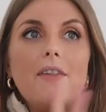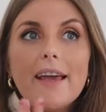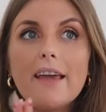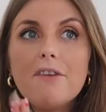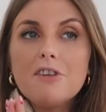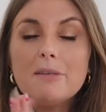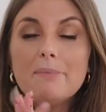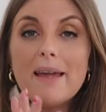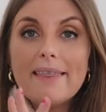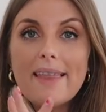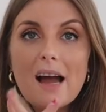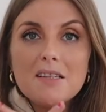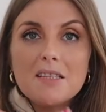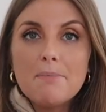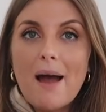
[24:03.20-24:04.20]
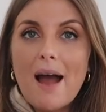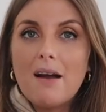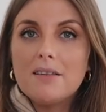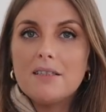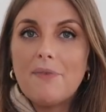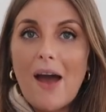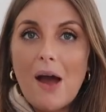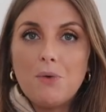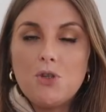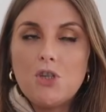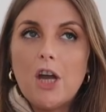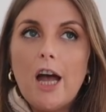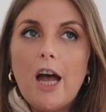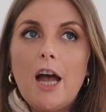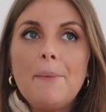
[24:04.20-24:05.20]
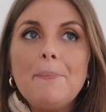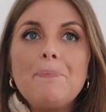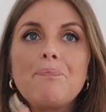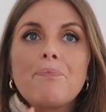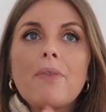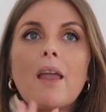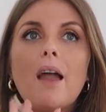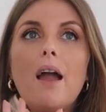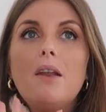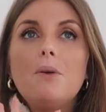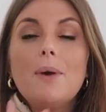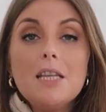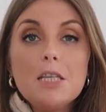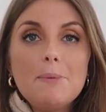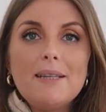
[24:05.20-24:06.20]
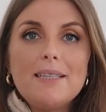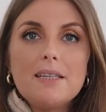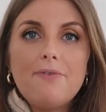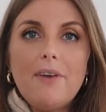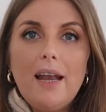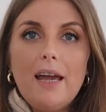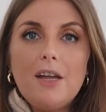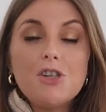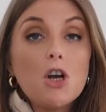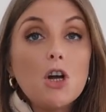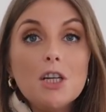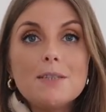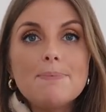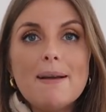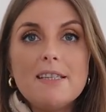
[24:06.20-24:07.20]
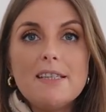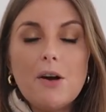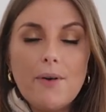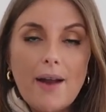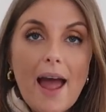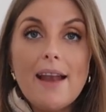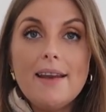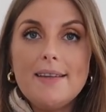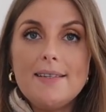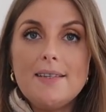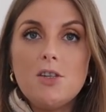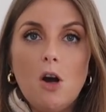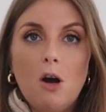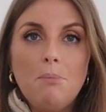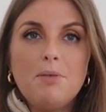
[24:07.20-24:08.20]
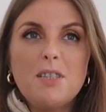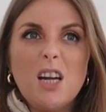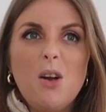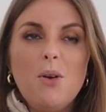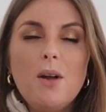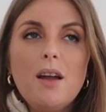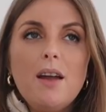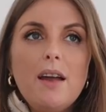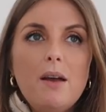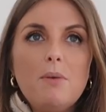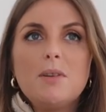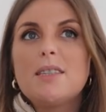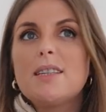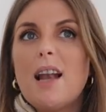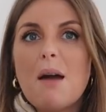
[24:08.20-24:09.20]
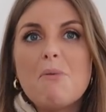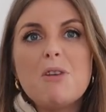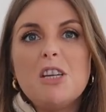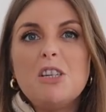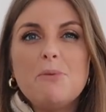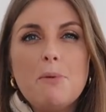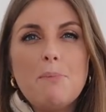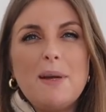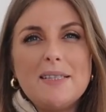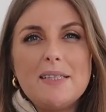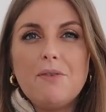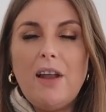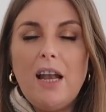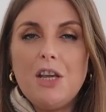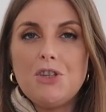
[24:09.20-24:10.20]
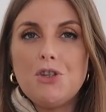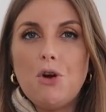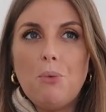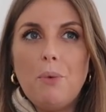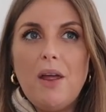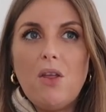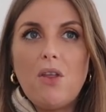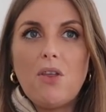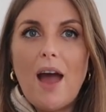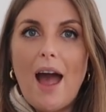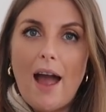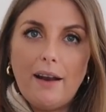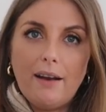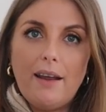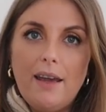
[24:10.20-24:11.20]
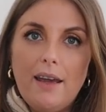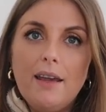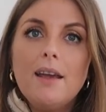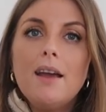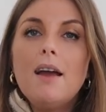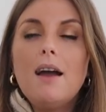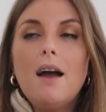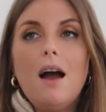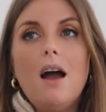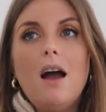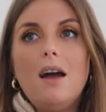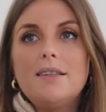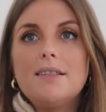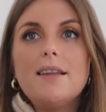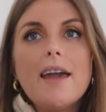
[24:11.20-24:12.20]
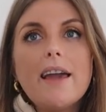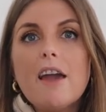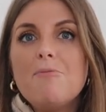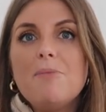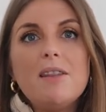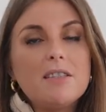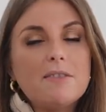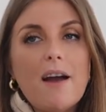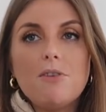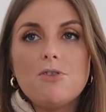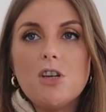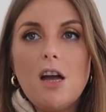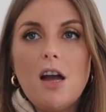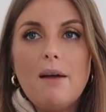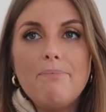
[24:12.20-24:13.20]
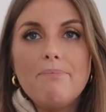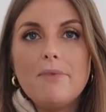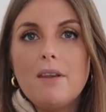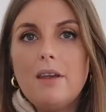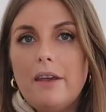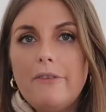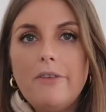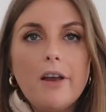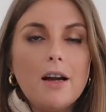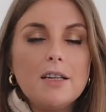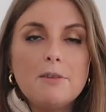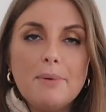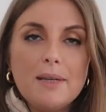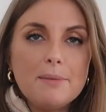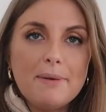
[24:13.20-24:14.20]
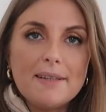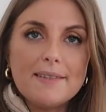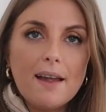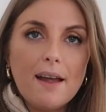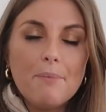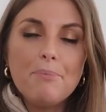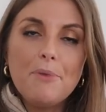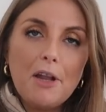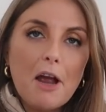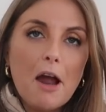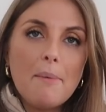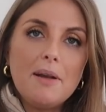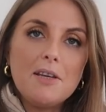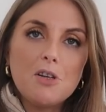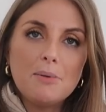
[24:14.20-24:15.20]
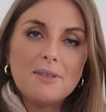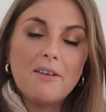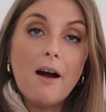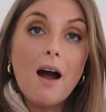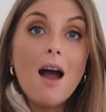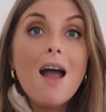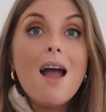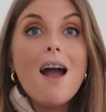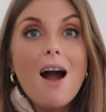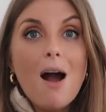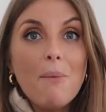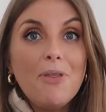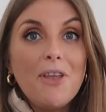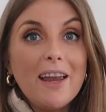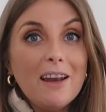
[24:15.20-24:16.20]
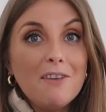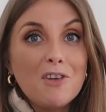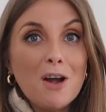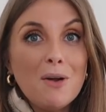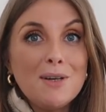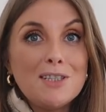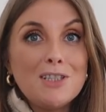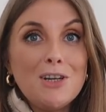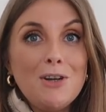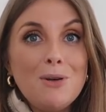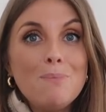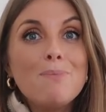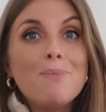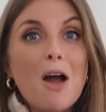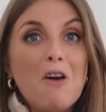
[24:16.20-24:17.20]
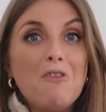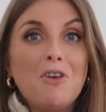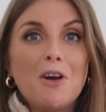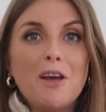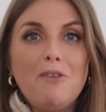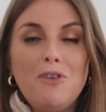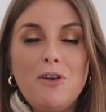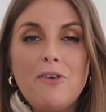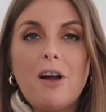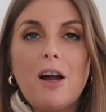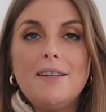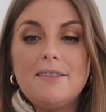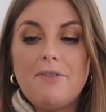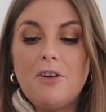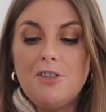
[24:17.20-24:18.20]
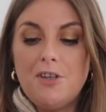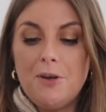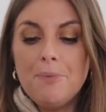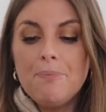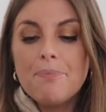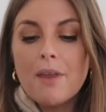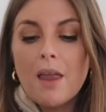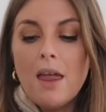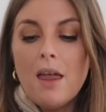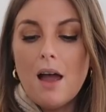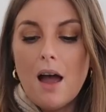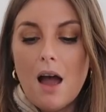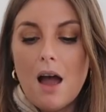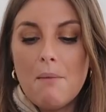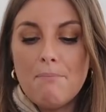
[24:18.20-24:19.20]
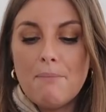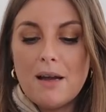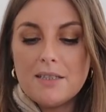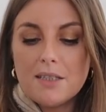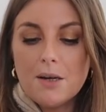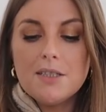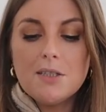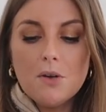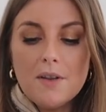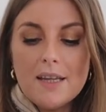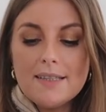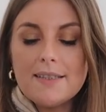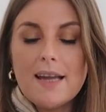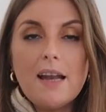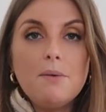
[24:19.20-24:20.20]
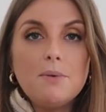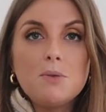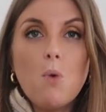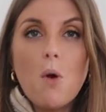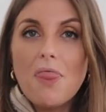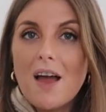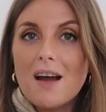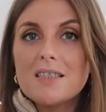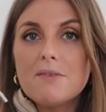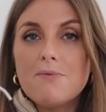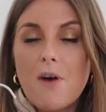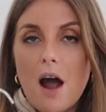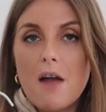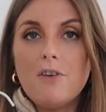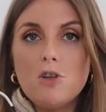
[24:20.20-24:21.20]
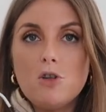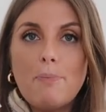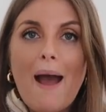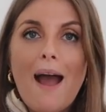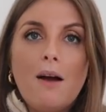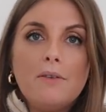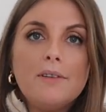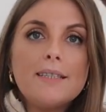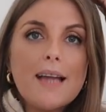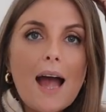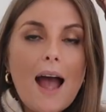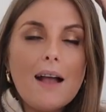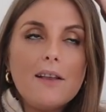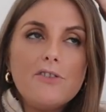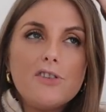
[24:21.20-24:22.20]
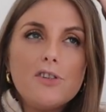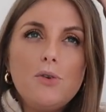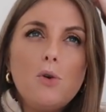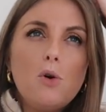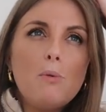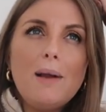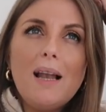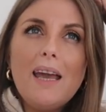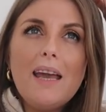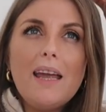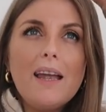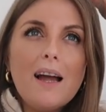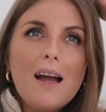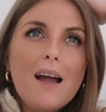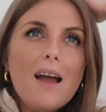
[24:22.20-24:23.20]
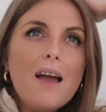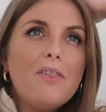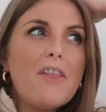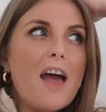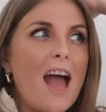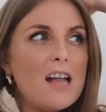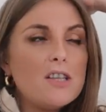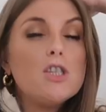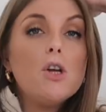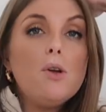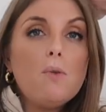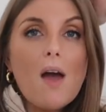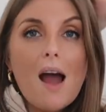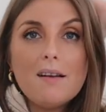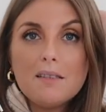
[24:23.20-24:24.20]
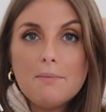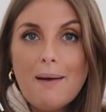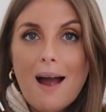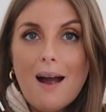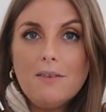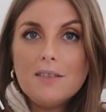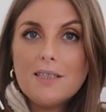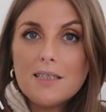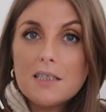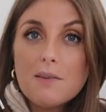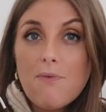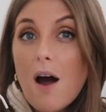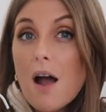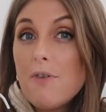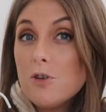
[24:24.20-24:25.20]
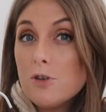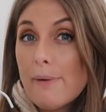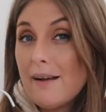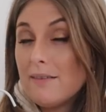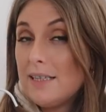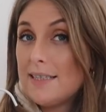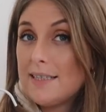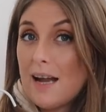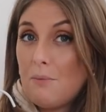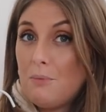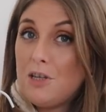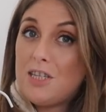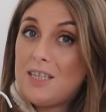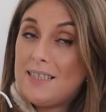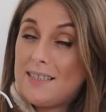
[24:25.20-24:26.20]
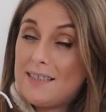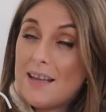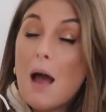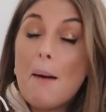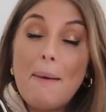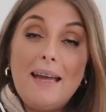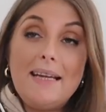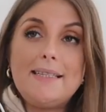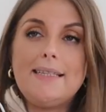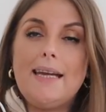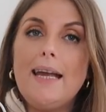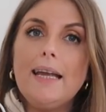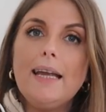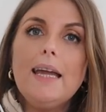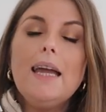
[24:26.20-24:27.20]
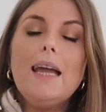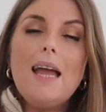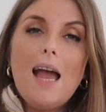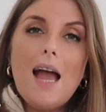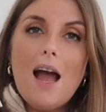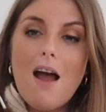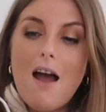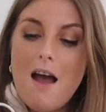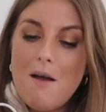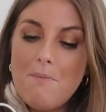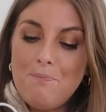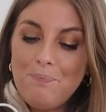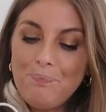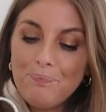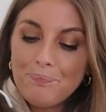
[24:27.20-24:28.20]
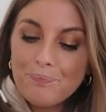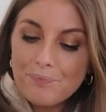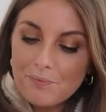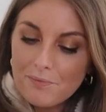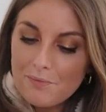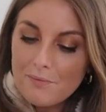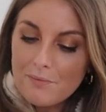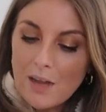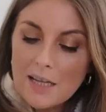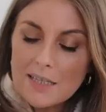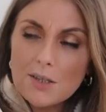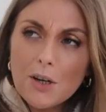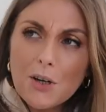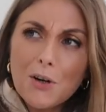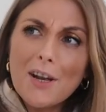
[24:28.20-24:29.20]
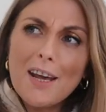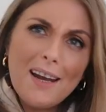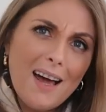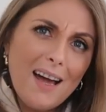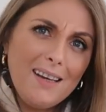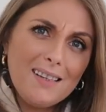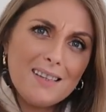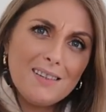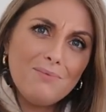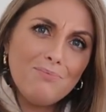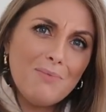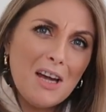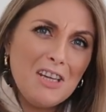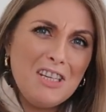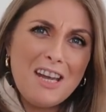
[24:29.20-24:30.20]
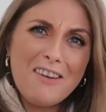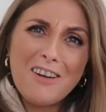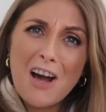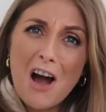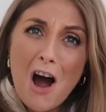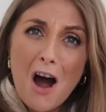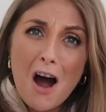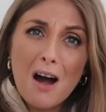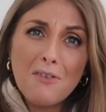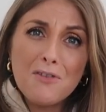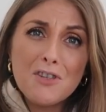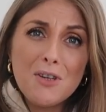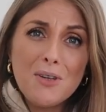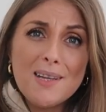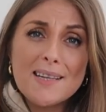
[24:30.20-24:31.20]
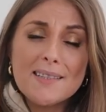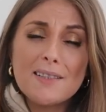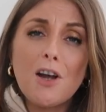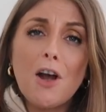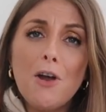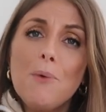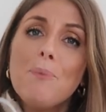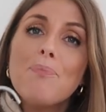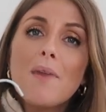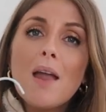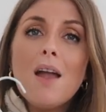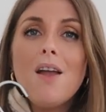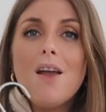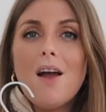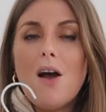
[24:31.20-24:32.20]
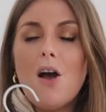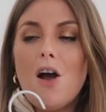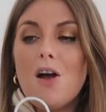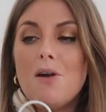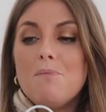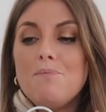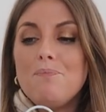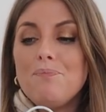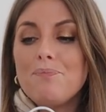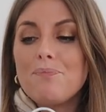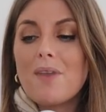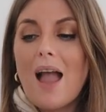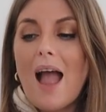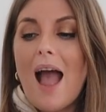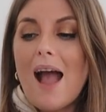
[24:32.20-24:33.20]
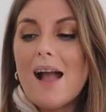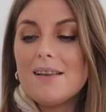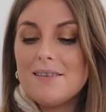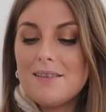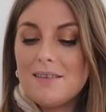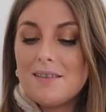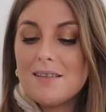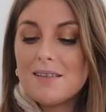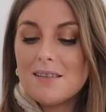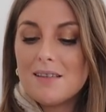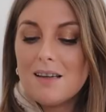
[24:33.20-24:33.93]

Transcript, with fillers: so they gifted me a thousand pounds voucher, and I went to Bicester Village. I could have spent it on any shop, so it was a collaboration with Bicester Village, not with Acne. Uh, so they gave me this voucher. If you guys have been to Bicester, you know how many shops there are. I'm thinking of going soon. I'll vlog it for you guys if I do. Um, so I saw this, and it was one thousand five hundred pounds, and normally they're two thousand pounds. That's a five hundred pound discount, which is amazing. Um, so I got it like a year and a half, two years ago, um, and